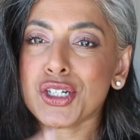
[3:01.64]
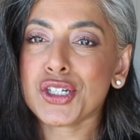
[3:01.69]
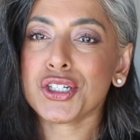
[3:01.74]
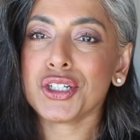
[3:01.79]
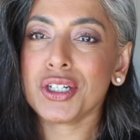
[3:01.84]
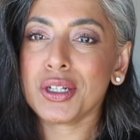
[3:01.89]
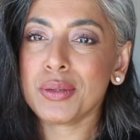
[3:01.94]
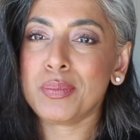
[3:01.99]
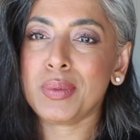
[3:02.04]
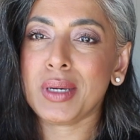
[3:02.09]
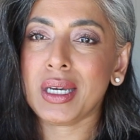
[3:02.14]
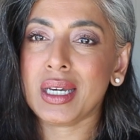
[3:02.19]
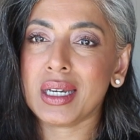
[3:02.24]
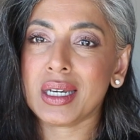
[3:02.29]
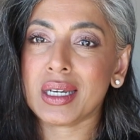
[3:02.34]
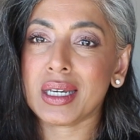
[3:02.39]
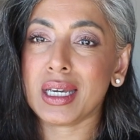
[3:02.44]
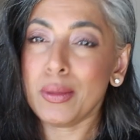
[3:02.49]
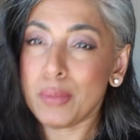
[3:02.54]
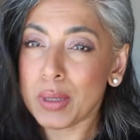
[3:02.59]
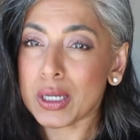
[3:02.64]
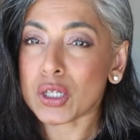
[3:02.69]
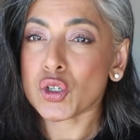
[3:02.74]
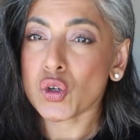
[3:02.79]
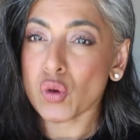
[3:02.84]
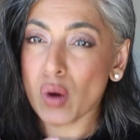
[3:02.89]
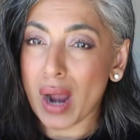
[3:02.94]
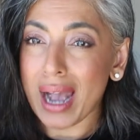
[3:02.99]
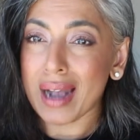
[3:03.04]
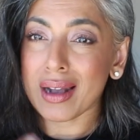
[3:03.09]
should be keeping
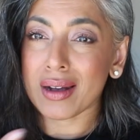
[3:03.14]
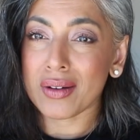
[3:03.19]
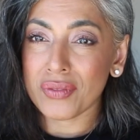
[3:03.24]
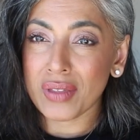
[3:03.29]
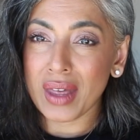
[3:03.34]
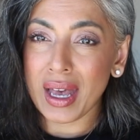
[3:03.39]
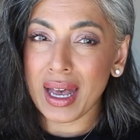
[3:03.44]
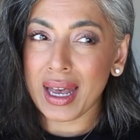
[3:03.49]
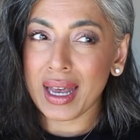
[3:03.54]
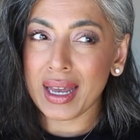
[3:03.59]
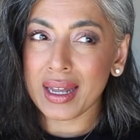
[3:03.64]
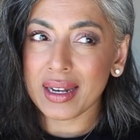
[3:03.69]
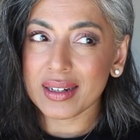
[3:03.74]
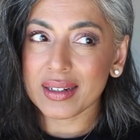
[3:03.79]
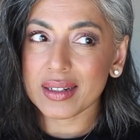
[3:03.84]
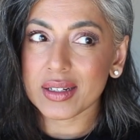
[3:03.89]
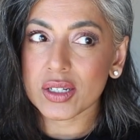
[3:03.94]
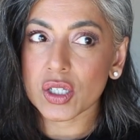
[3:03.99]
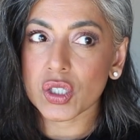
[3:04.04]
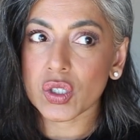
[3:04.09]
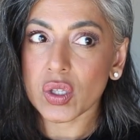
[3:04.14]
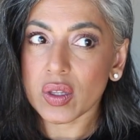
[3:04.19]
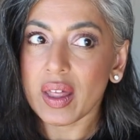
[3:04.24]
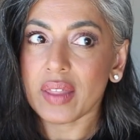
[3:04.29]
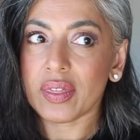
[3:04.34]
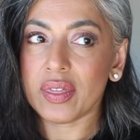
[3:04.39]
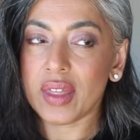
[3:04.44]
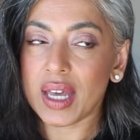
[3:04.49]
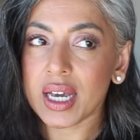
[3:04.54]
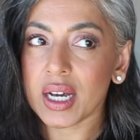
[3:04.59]
track of that, so
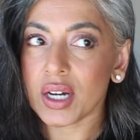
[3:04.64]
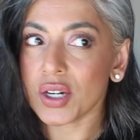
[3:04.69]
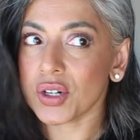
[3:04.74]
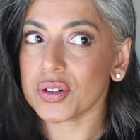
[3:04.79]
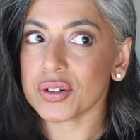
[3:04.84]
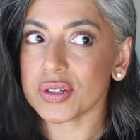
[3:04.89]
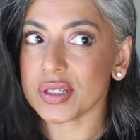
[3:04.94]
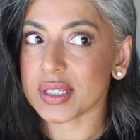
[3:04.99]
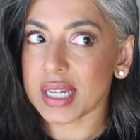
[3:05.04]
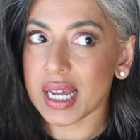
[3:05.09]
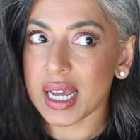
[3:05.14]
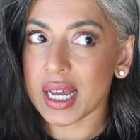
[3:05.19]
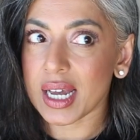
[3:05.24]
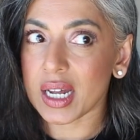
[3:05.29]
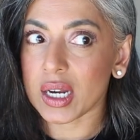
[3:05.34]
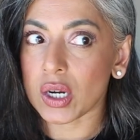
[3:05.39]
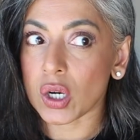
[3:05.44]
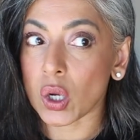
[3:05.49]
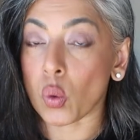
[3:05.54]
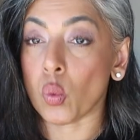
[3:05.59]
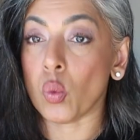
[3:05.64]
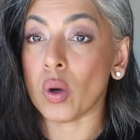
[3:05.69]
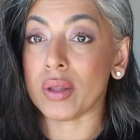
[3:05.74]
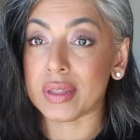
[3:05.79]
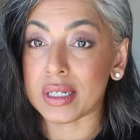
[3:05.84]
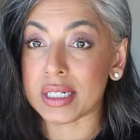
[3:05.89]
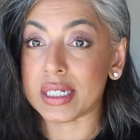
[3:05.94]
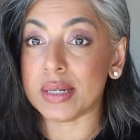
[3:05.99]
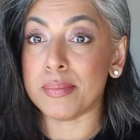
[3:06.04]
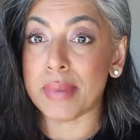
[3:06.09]
that they understand what
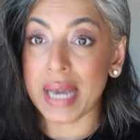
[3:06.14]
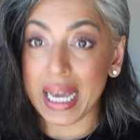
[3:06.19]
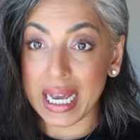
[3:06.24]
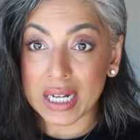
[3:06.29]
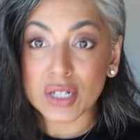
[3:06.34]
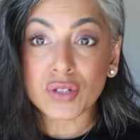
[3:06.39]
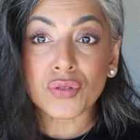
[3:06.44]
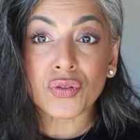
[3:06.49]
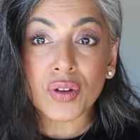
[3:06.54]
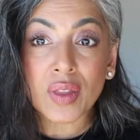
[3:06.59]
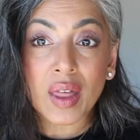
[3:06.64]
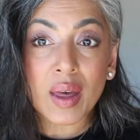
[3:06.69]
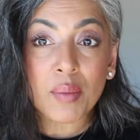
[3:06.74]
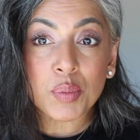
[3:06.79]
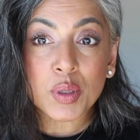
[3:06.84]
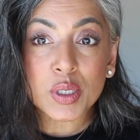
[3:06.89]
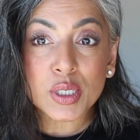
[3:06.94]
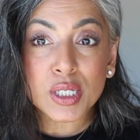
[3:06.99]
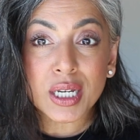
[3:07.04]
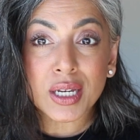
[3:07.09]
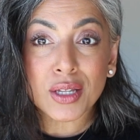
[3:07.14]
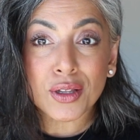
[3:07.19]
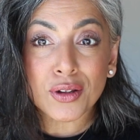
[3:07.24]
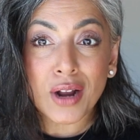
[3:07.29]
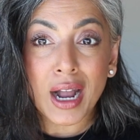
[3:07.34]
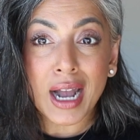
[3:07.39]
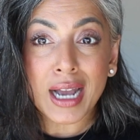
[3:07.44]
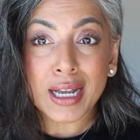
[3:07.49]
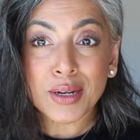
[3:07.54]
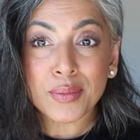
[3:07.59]
the demand for that
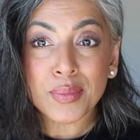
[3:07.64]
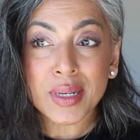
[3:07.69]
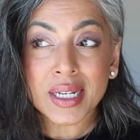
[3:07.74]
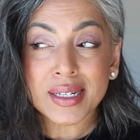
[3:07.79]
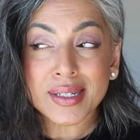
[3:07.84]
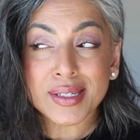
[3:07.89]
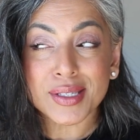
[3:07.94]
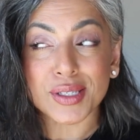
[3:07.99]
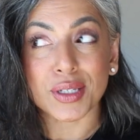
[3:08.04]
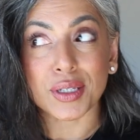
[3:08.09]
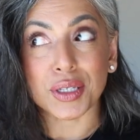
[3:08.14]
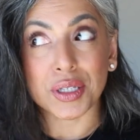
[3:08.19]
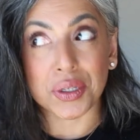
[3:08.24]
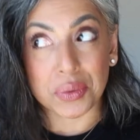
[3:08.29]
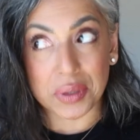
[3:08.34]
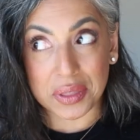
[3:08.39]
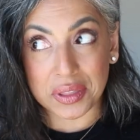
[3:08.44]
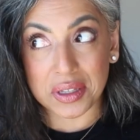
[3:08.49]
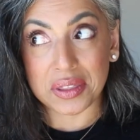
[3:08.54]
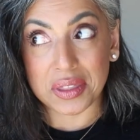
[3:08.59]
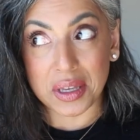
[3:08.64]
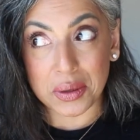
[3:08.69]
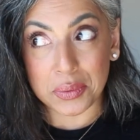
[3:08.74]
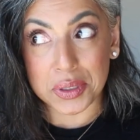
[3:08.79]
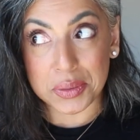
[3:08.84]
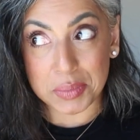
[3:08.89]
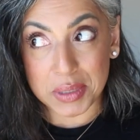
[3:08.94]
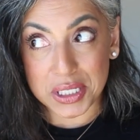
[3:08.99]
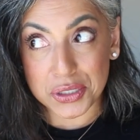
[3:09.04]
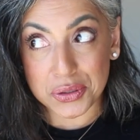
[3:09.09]
particular item is. You would think they
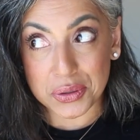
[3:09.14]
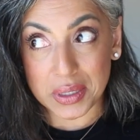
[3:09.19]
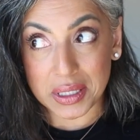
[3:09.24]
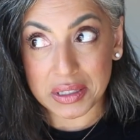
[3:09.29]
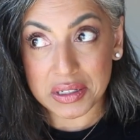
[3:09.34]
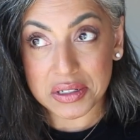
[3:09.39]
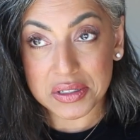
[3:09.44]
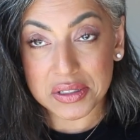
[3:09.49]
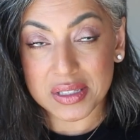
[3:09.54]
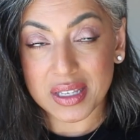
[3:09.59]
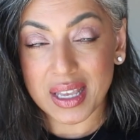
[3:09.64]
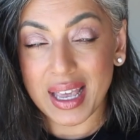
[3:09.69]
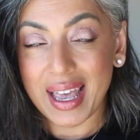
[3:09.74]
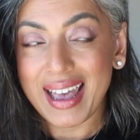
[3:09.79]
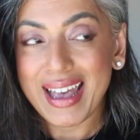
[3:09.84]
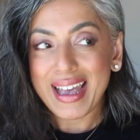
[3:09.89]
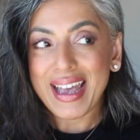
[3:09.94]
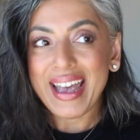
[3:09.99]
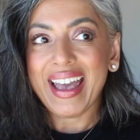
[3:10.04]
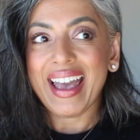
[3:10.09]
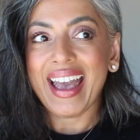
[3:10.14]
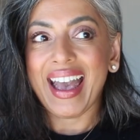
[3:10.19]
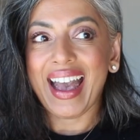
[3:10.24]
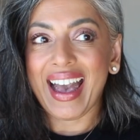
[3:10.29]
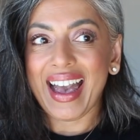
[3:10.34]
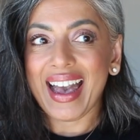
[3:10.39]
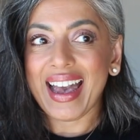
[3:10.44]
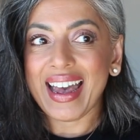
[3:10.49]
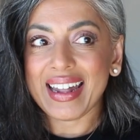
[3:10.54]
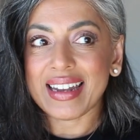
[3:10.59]
would be doing this,
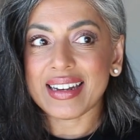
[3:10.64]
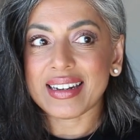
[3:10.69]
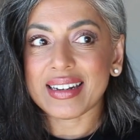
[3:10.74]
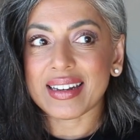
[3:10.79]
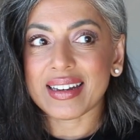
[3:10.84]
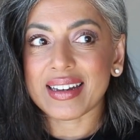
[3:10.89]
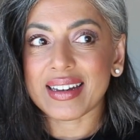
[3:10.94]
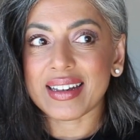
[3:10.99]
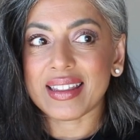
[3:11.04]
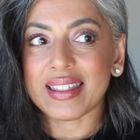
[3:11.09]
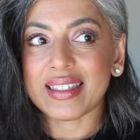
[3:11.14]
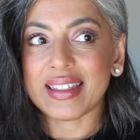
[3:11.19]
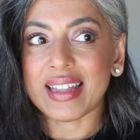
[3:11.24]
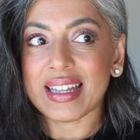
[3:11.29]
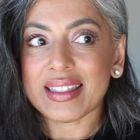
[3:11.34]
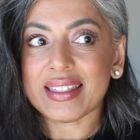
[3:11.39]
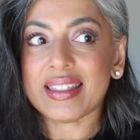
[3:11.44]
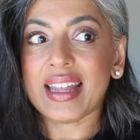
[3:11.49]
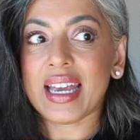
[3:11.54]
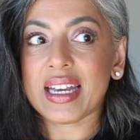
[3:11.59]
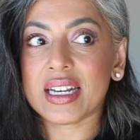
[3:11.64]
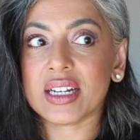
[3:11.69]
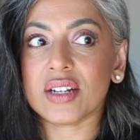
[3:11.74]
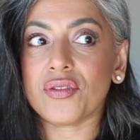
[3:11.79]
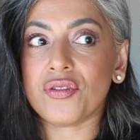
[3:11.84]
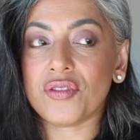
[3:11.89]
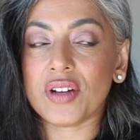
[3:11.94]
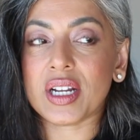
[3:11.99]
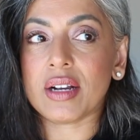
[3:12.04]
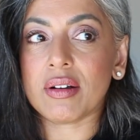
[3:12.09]
and that they
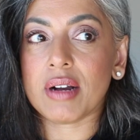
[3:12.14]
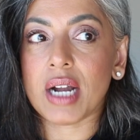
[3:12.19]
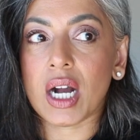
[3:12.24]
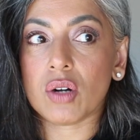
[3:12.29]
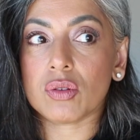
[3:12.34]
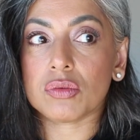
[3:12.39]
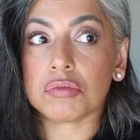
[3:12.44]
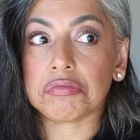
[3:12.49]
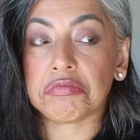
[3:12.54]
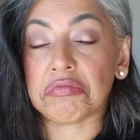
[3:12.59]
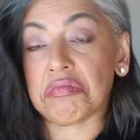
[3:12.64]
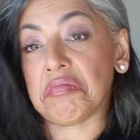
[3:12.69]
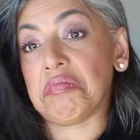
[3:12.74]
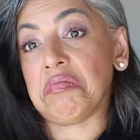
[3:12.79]
could figure out,